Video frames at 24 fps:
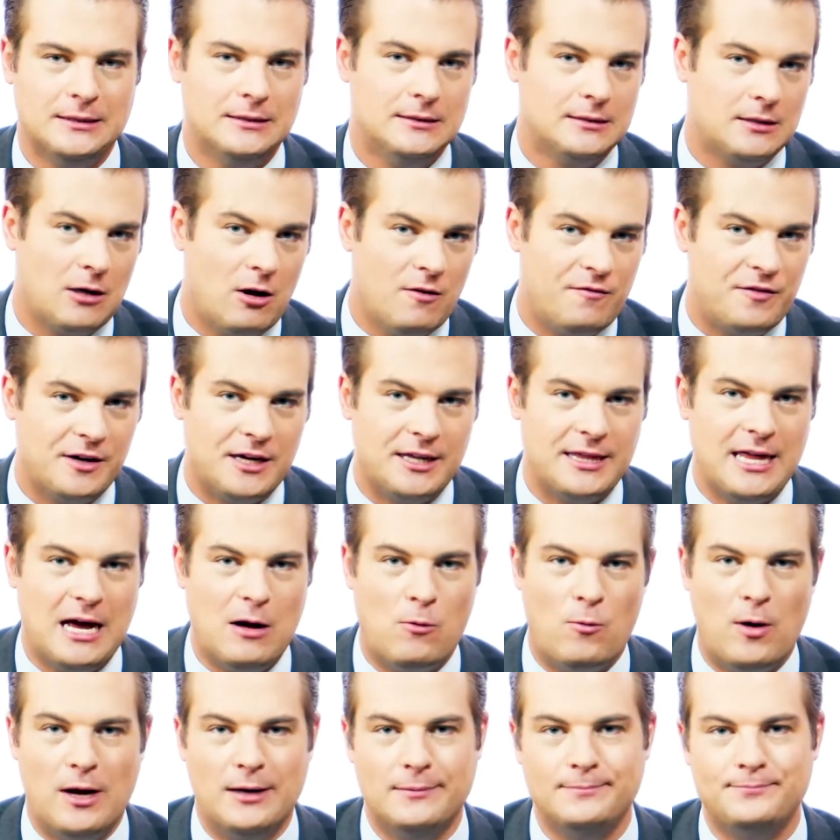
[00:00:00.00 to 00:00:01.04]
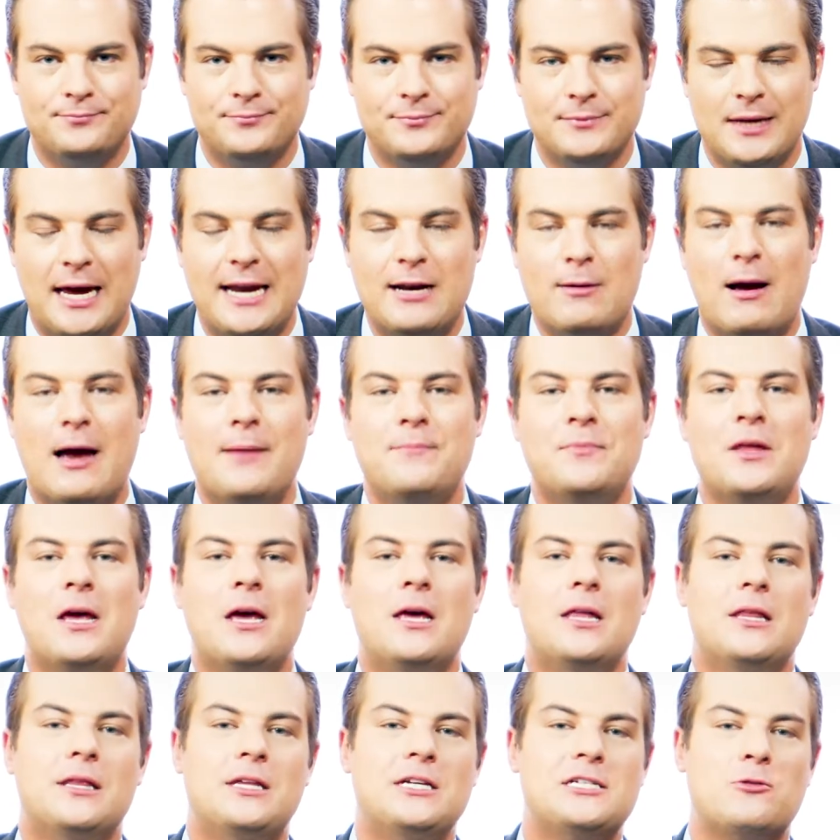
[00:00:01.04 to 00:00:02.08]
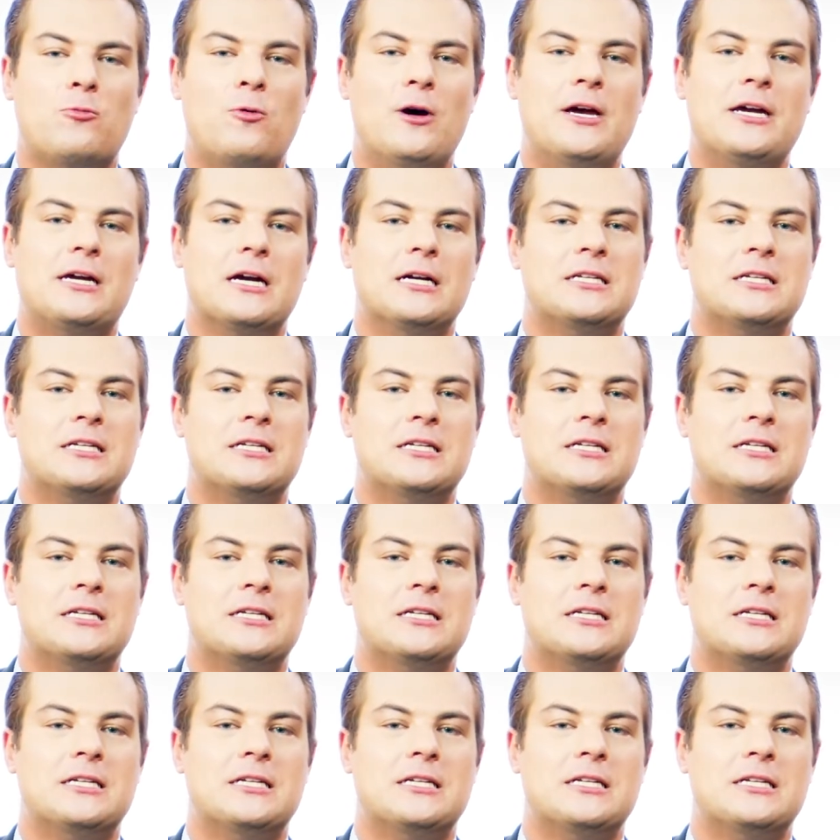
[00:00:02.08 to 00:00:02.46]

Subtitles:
Go figure that one. Anyway, this week